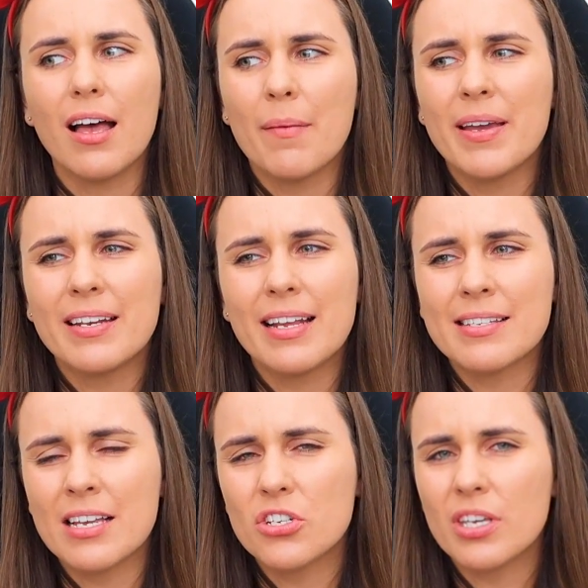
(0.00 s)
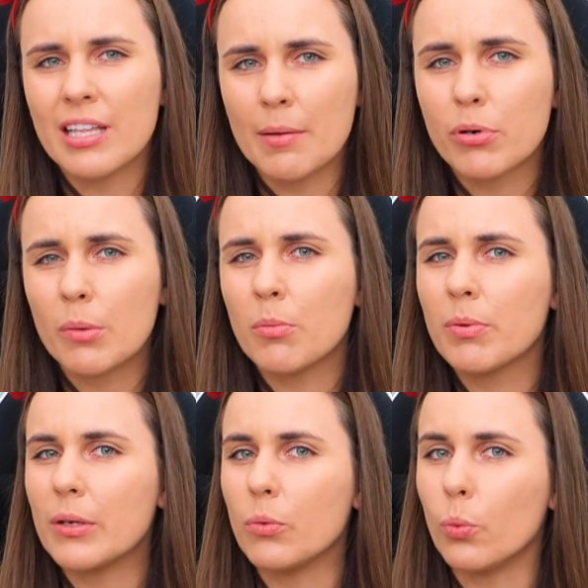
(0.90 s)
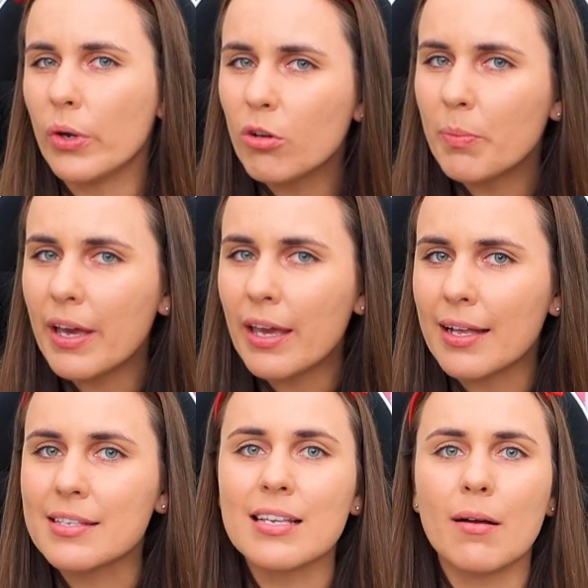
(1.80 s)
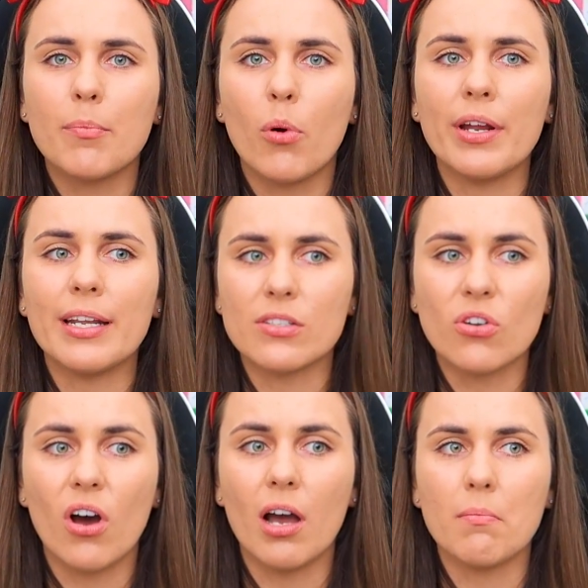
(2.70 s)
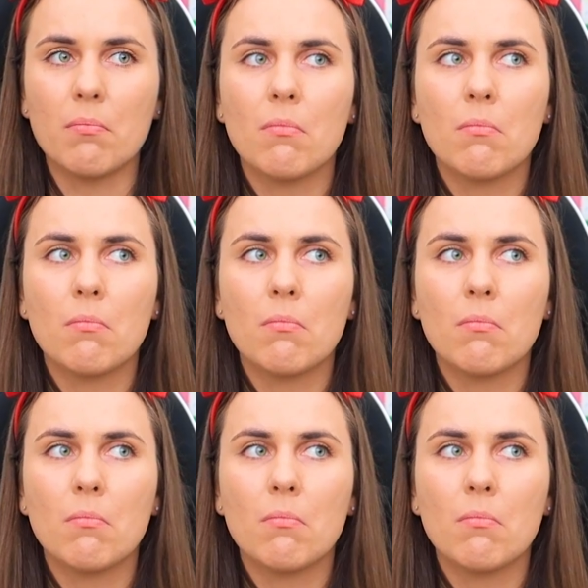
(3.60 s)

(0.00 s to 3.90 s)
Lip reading: essentially they probably will be at some point in time.